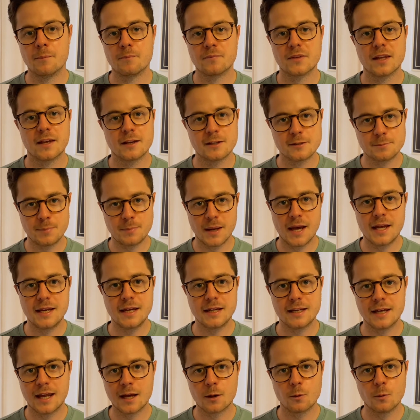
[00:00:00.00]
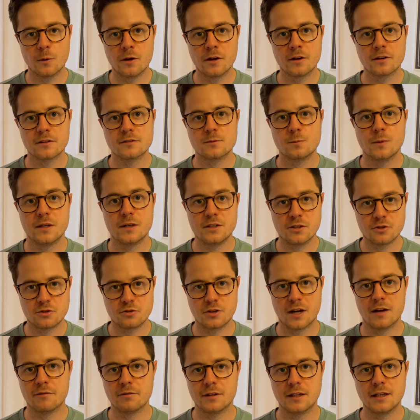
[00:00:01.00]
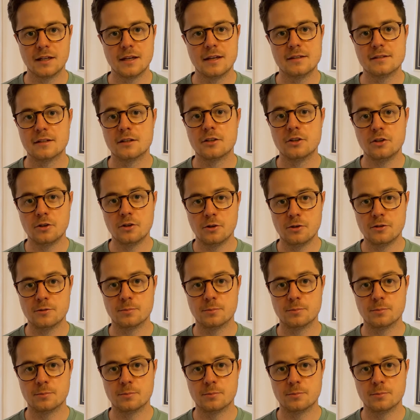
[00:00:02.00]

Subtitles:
Expanding networks when you're traveling is a huge